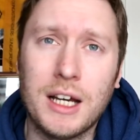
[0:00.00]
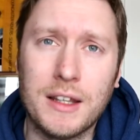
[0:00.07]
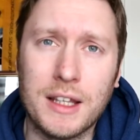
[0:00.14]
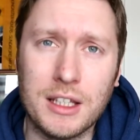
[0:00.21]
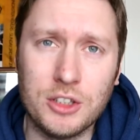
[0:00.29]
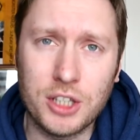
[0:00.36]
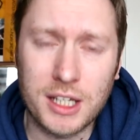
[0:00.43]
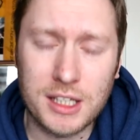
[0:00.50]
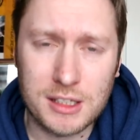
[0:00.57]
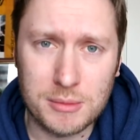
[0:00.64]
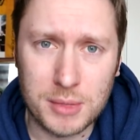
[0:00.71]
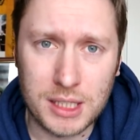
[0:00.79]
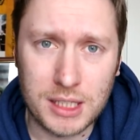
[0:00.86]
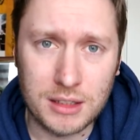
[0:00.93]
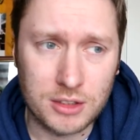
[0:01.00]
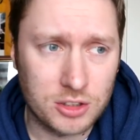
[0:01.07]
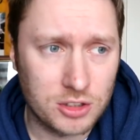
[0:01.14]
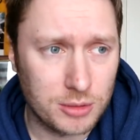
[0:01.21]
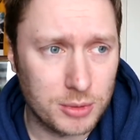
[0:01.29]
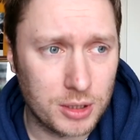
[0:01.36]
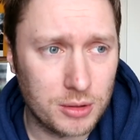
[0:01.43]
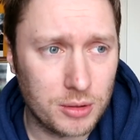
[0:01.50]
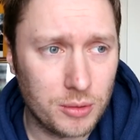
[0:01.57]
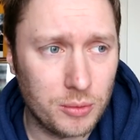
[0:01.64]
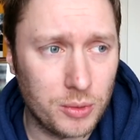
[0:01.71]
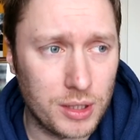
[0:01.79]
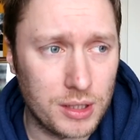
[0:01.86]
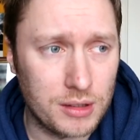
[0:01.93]
And they injected me in the stomach
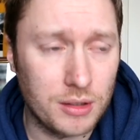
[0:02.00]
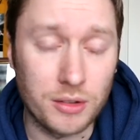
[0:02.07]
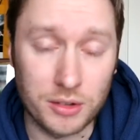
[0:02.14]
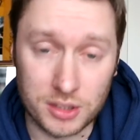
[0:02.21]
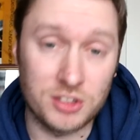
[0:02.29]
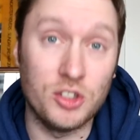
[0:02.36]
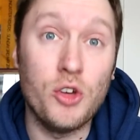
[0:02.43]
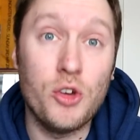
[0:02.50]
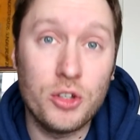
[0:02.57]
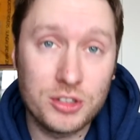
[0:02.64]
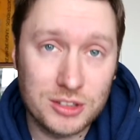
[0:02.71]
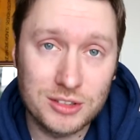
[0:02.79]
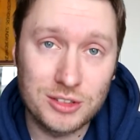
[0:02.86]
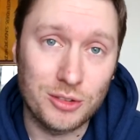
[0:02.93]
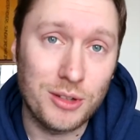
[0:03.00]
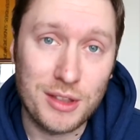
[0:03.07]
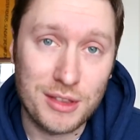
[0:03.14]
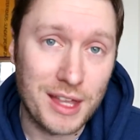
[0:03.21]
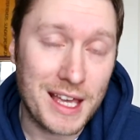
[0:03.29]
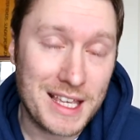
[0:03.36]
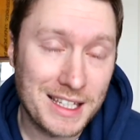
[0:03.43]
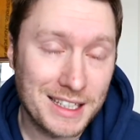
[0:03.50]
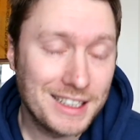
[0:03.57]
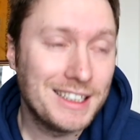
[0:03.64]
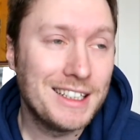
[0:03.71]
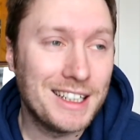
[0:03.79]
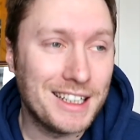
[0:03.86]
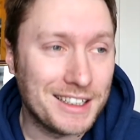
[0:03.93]
with, this nurse came
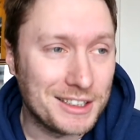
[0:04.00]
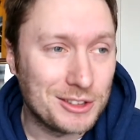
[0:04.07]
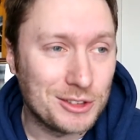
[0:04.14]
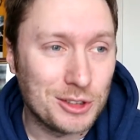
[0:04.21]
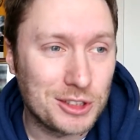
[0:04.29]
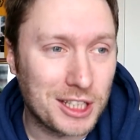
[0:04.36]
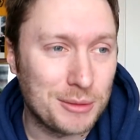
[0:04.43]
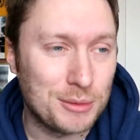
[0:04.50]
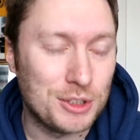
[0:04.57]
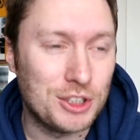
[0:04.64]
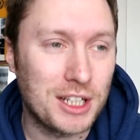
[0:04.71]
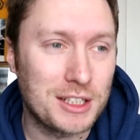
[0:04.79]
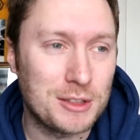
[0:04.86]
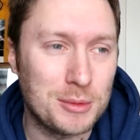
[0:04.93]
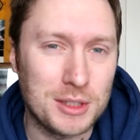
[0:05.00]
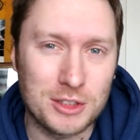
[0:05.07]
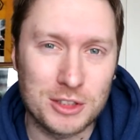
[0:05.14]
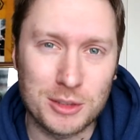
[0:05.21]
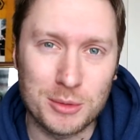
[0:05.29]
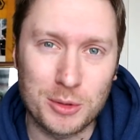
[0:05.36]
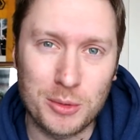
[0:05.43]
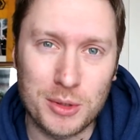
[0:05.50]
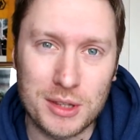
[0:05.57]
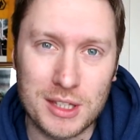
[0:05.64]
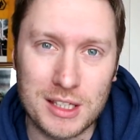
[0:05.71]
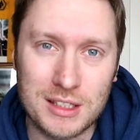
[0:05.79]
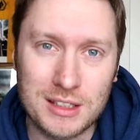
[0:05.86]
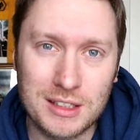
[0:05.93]
and injected me in the stomach
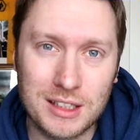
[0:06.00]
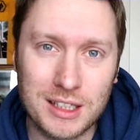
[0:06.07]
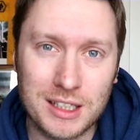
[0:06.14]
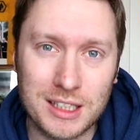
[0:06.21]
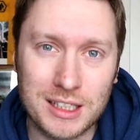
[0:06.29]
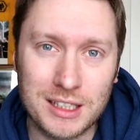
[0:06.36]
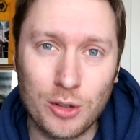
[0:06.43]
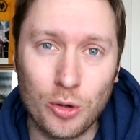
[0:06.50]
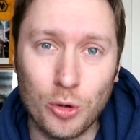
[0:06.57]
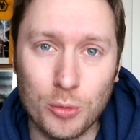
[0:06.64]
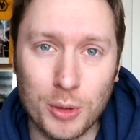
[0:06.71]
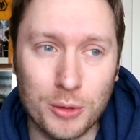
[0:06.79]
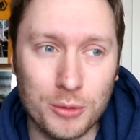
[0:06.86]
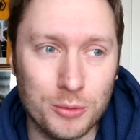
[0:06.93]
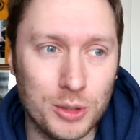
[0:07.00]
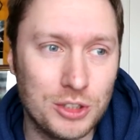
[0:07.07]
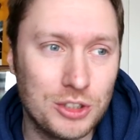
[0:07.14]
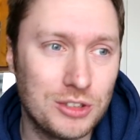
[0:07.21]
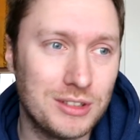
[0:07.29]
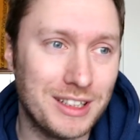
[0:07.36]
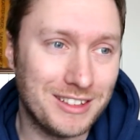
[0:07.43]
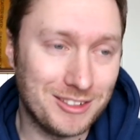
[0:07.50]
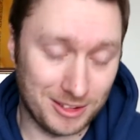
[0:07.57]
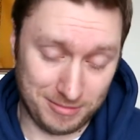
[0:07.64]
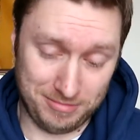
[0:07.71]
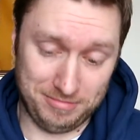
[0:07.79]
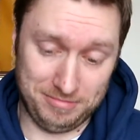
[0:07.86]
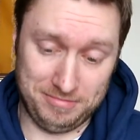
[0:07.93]
with this hormone, which
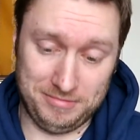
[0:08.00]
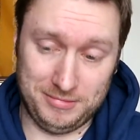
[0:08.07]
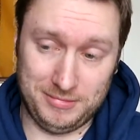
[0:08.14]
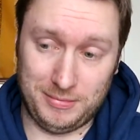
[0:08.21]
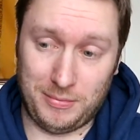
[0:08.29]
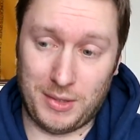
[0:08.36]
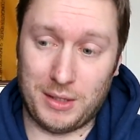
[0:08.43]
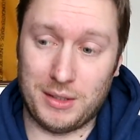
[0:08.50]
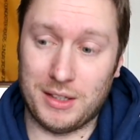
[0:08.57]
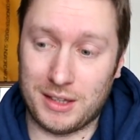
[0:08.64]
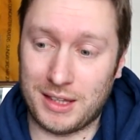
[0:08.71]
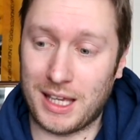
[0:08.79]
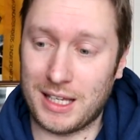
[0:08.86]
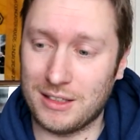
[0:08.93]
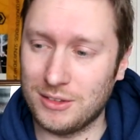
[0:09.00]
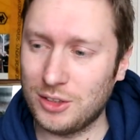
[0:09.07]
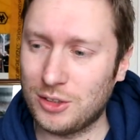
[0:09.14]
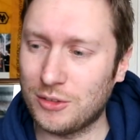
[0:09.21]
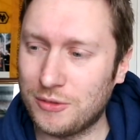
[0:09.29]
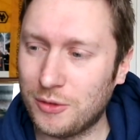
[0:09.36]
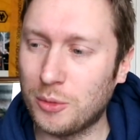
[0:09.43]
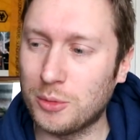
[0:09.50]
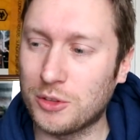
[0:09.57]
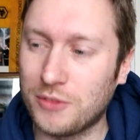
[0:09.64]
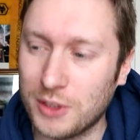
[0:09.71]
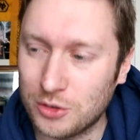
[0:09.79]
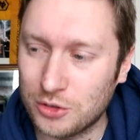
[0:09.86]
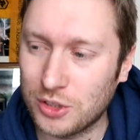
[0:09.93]
then you could
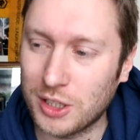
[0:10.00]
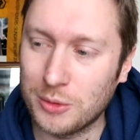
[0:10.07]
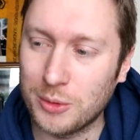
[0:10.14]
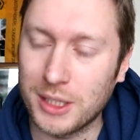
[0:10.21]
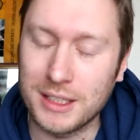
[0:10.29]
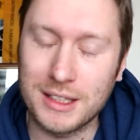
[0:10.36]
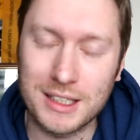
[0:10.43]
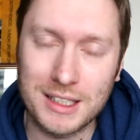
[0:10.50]
almost feel straight away.